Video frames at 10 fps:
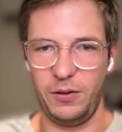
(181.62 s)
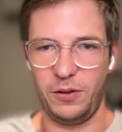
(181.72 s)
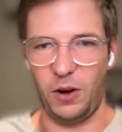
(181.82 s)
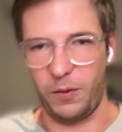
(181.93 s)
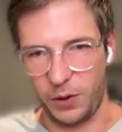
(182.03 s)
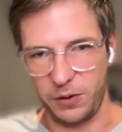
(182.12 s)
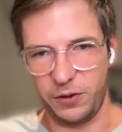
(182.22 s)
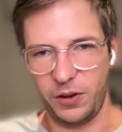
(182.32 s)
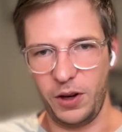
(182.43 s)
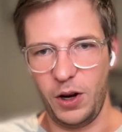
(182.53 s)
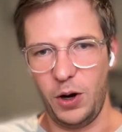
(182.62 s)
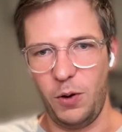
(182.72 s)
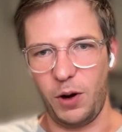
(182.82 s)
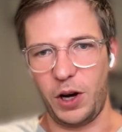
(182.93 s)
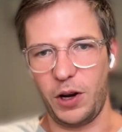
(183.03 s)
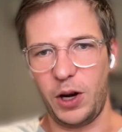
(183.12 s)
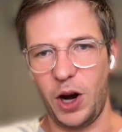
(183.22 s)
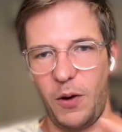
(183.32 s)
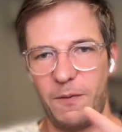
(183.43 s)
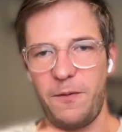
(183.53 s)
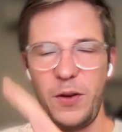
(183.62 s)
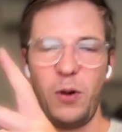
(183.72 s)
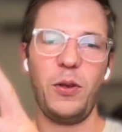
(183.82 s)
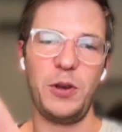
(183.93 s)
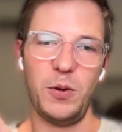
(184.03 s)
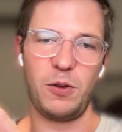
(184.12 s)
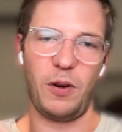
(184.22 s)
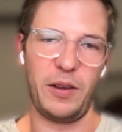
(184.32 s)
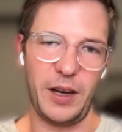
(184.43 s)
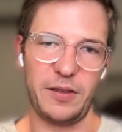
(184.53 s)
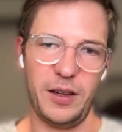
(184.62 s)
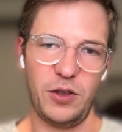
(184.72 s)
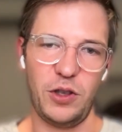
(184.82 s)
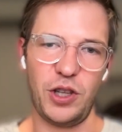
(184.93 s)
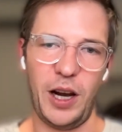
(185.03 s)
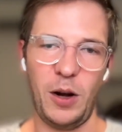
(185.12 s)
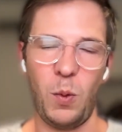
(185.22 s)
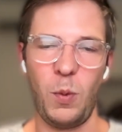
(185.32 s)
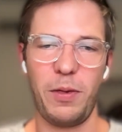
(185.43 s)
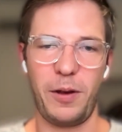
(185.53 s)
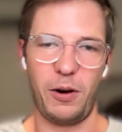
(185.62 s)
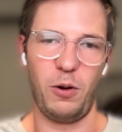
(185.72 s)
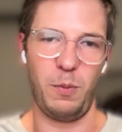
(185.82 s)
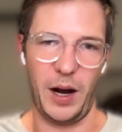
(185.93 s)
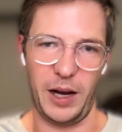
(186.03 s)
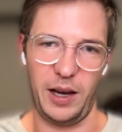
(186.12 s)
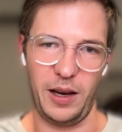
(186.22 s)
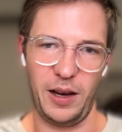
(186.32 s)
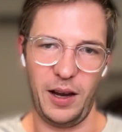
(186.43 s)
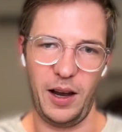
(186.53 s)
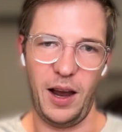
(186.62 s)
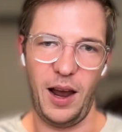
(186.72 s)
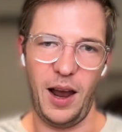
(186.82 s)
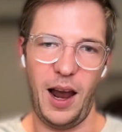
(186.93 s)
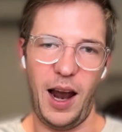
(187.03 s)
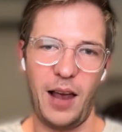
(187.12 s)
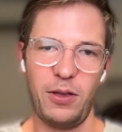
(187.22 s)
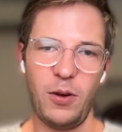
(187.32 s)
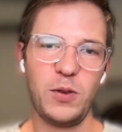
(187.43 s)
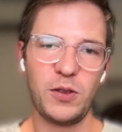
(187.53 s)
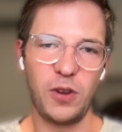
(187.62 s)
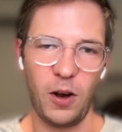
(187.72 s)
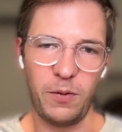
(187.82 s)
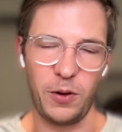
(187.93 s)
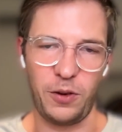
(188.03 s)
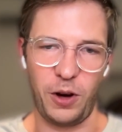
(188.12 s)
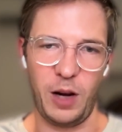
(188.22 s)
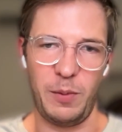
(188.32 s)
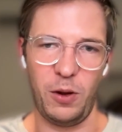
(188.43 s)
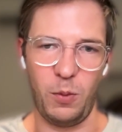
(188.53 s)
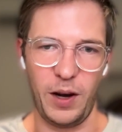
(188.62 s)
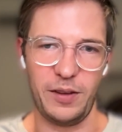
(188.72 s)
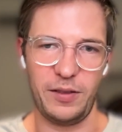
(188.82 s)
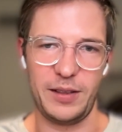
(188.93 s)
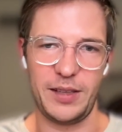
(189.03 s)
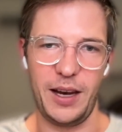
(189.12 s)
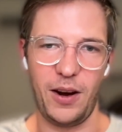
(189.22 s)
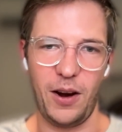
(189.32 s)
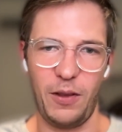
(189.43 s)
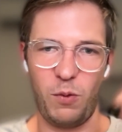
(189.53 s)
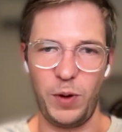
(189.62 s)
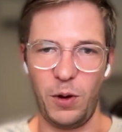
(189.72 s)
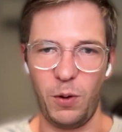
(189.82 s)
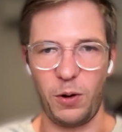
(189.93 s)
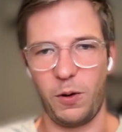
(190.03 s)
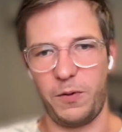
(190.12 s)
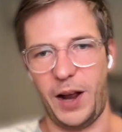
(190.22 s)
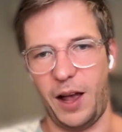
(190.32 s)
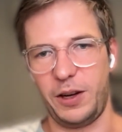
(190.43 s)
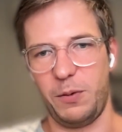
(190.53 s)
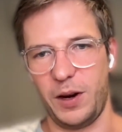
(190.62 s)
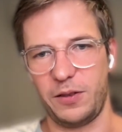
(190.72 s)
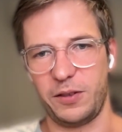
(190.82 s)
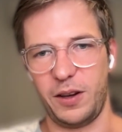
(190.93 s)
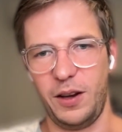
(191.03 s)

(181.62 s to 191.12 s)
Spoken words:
solvers who are going to go and fill the user on the destination chain with their own money. And those solvers are going to be the ones that take on the reorg or finality risk.